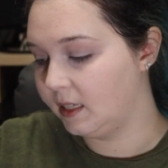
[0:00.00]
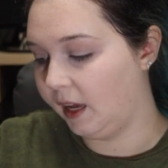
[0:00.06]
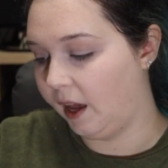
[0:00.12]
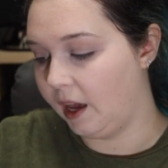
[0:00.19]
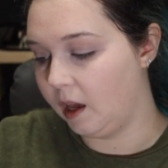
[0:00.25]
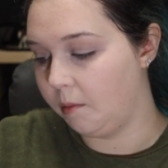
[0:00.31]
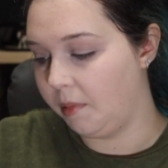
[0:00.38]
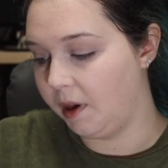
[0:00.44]

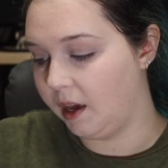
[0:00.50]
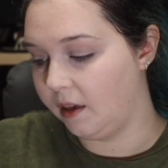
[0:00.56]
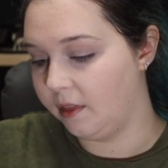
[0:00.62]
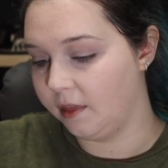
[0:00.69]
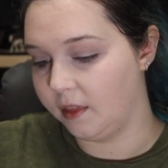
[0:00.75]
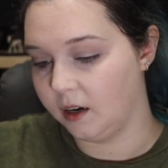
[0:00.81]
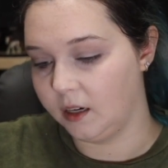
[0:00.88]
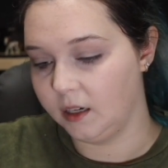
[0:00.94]

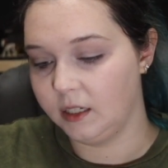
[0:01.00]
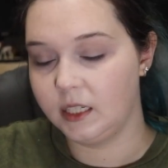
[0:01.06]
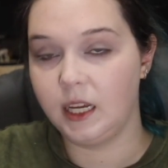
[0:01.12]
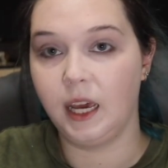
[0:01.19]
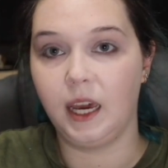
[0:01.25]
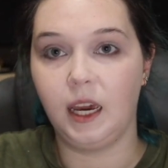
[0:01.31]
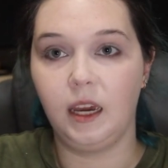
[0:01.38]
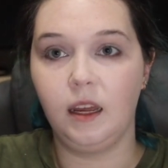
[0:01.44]

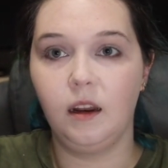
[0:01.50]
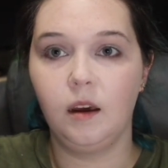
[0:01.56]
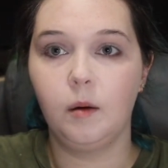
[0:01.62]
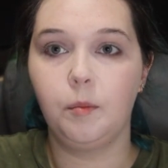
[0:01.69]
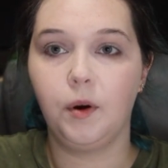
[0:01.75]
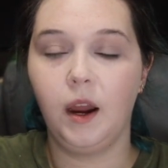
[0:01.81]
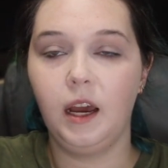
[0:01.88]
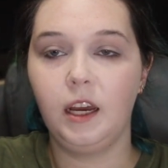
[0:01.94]

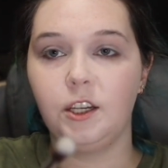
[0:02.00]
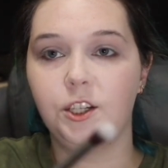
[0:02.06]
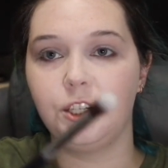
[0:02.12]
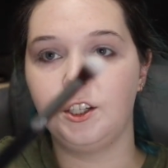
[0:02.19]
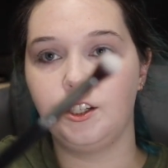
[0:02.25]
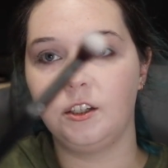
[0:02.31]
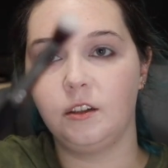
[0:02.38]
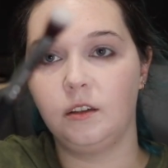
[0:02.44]
EB13
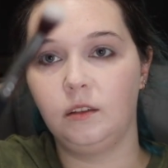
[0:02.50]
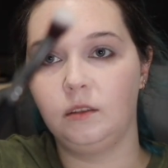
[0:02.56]
brush.